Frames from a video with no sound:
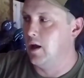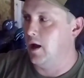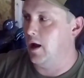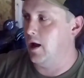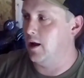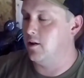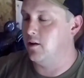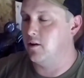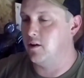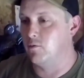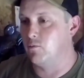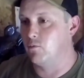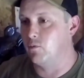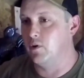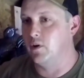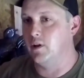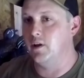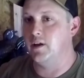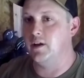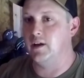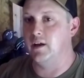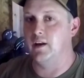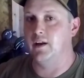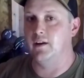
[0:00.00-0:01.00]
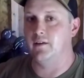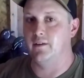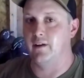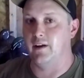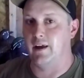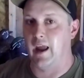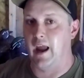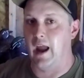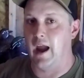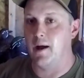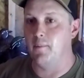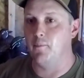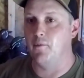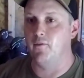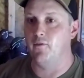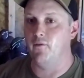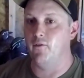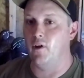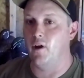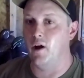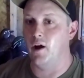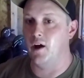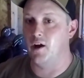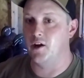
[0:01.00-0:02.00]
and you can really get it to
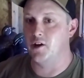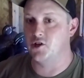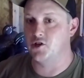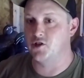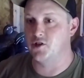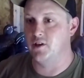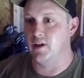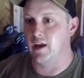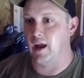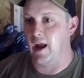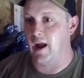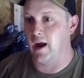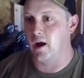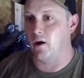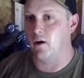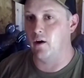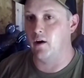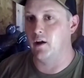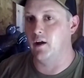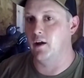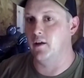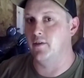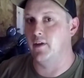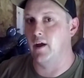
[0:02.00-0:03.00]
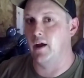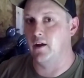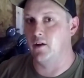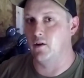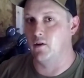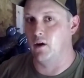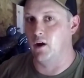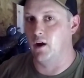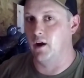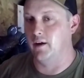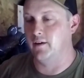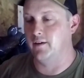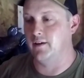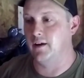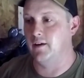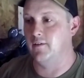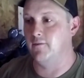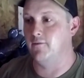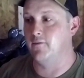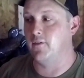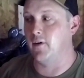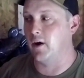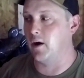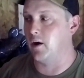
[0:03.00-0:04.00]
camouflage the area that you're
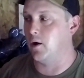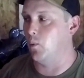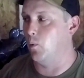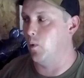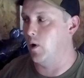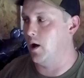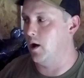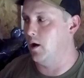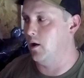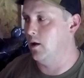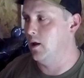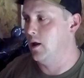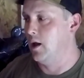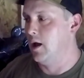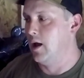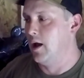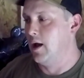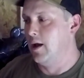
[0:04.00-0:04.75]
hunting very well.